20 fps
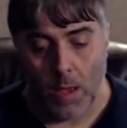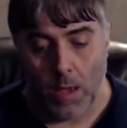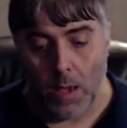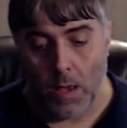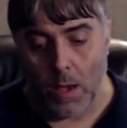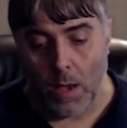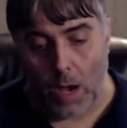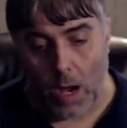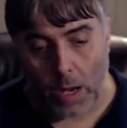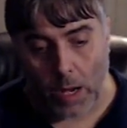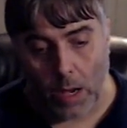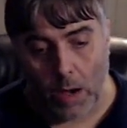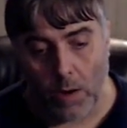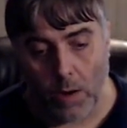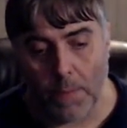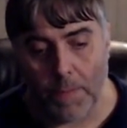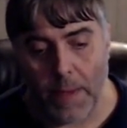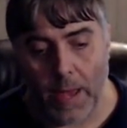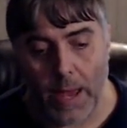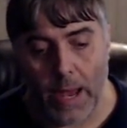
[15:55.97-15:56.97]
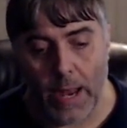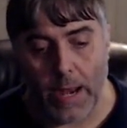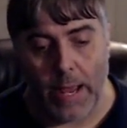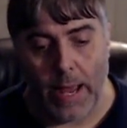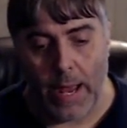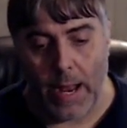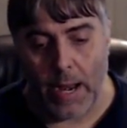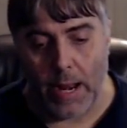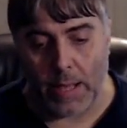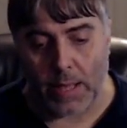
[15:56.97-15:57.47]
I go to bed,
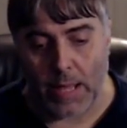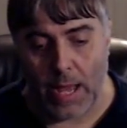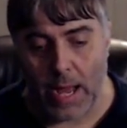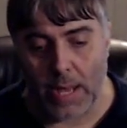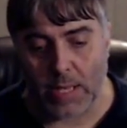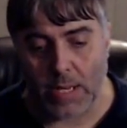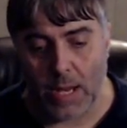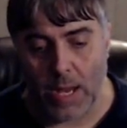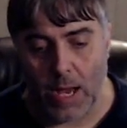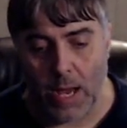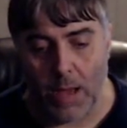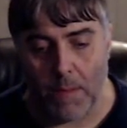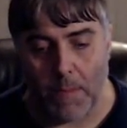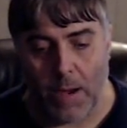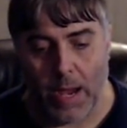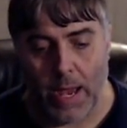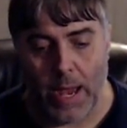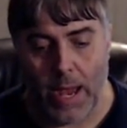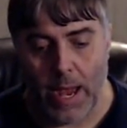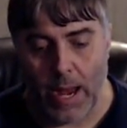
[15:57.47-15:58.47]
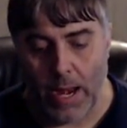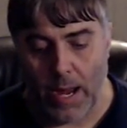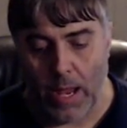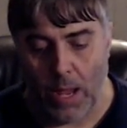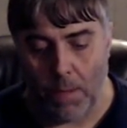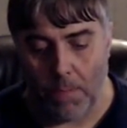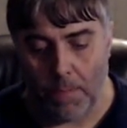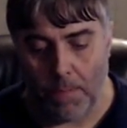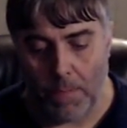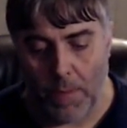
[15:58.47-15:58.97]
and at that time, I had
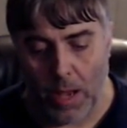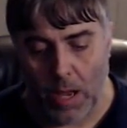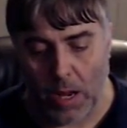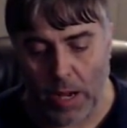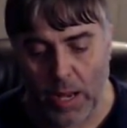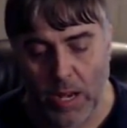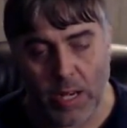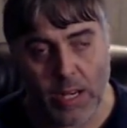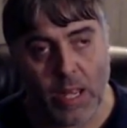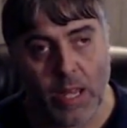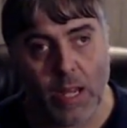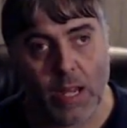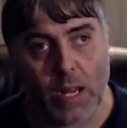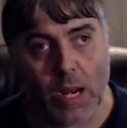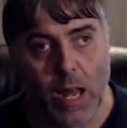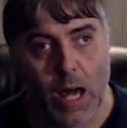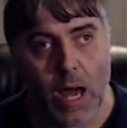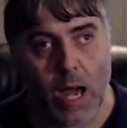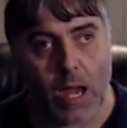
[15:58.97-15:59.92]
a LED clock.